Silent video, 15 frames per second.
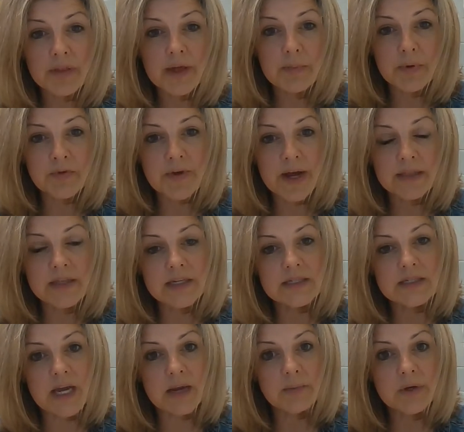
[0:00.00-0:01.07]
they provide the
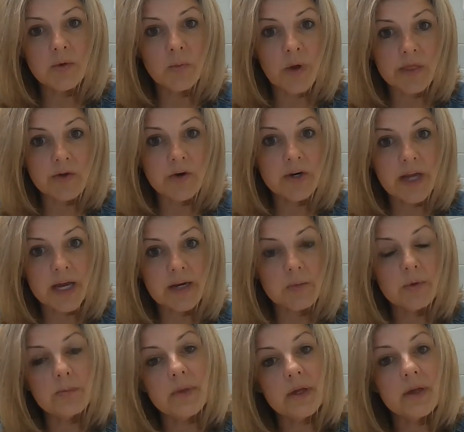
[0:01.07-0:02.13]
assignment whether or not it
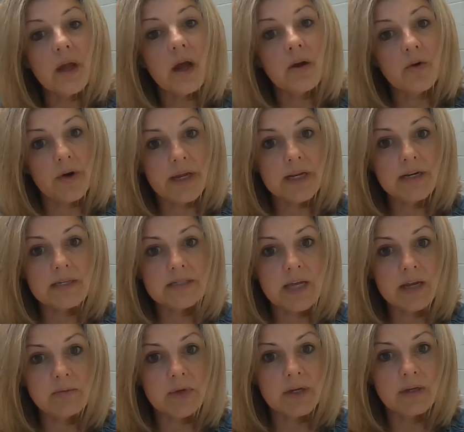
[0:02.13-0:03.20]
would be a graded
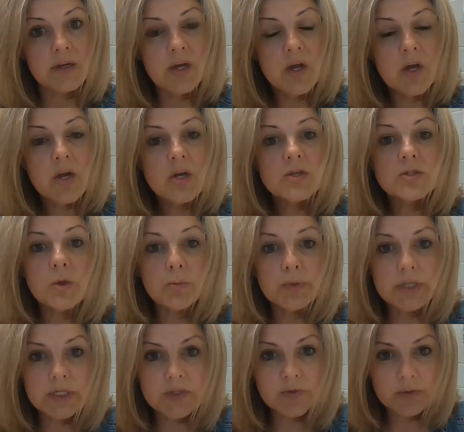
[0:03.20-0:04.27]
assignment. So
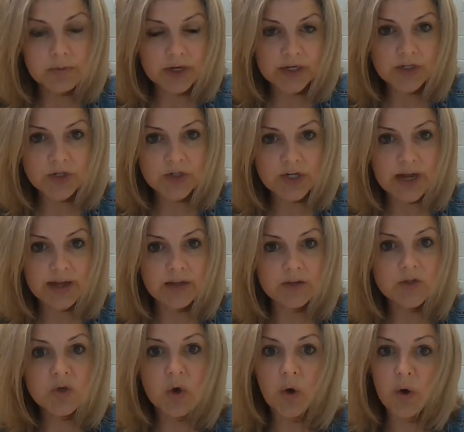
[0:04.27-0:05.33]
please remind your child
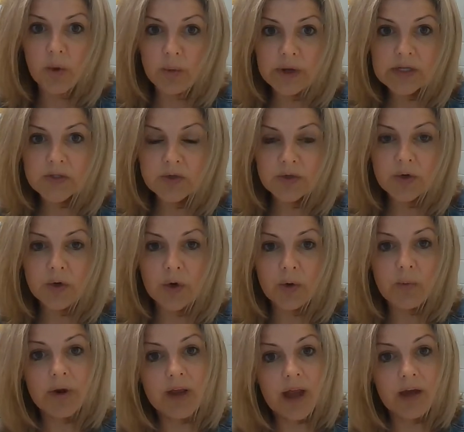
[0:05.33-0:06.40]
to always do their
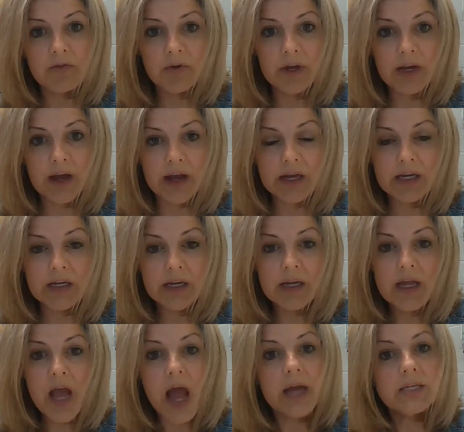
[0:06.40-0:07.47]
homework every night
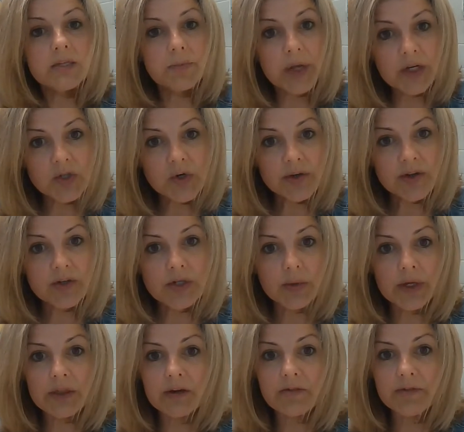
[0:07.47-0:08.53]
and to make sure they're
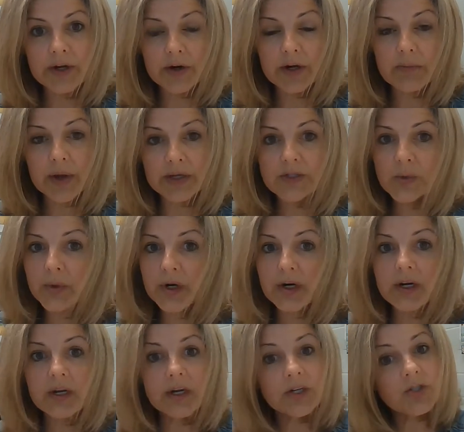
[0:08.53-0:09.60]
doing their very best
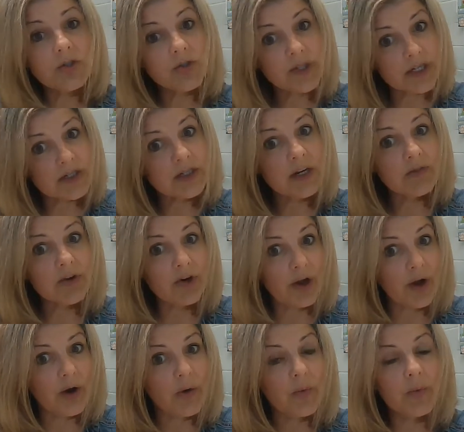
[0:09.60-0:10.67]
work, because you just never
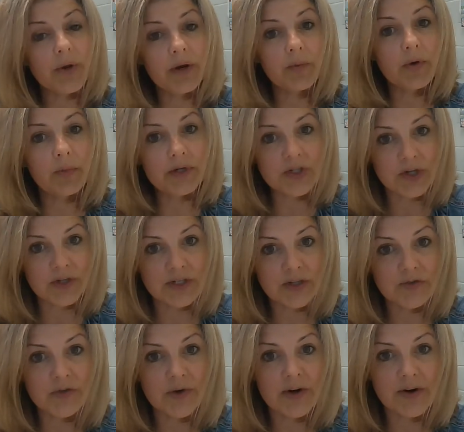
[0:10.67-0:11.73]
know when it will be turned
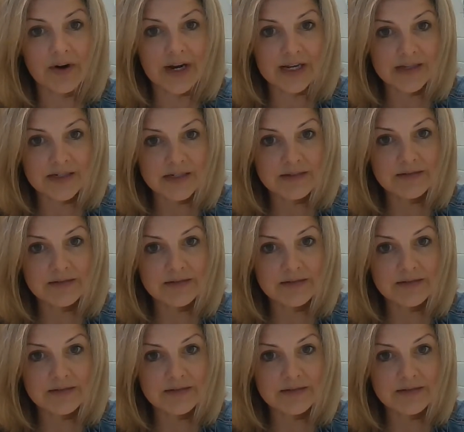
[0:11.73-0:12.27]
in for a grade.